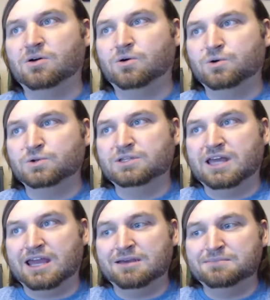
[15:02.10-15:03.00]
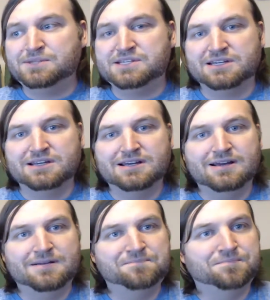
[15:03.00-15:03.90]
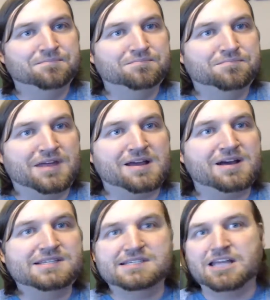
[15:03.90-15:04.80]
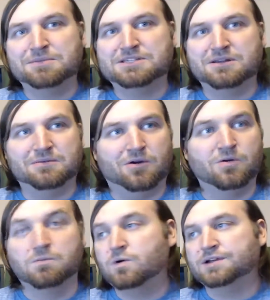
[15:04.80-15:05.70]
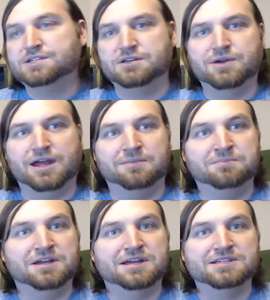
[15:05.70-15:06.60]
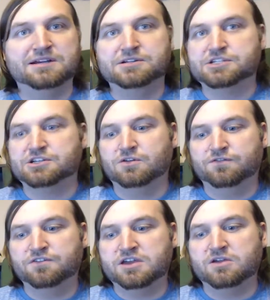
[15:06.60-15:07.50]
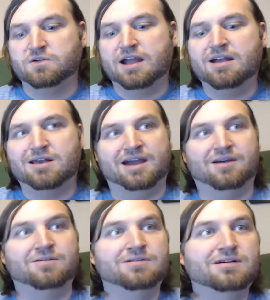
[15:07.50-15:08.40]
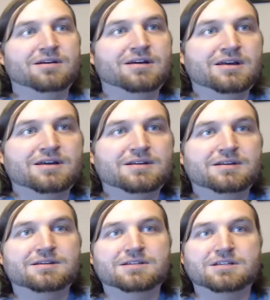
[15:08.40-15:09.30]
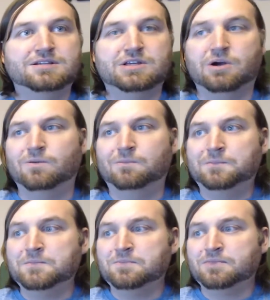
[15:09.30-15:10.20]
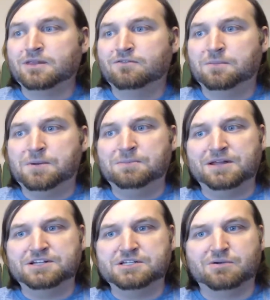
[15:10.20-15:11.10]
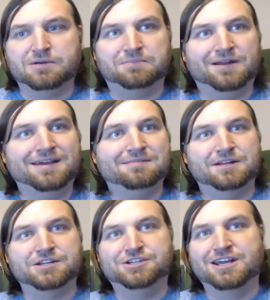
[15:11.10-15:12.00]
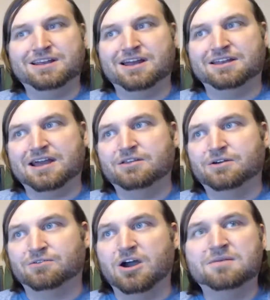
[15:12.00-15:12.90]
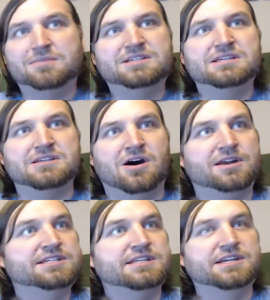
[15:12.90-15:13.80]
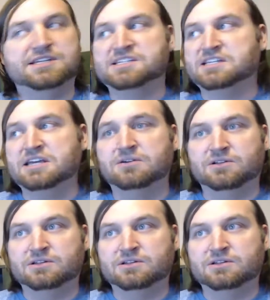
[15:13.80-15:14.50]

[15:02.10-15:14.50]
old games that cost the same as or more as a new game because they are so freaking rare now. So, for people that just want to play them legit and not download a ROM, this is honestly a steal.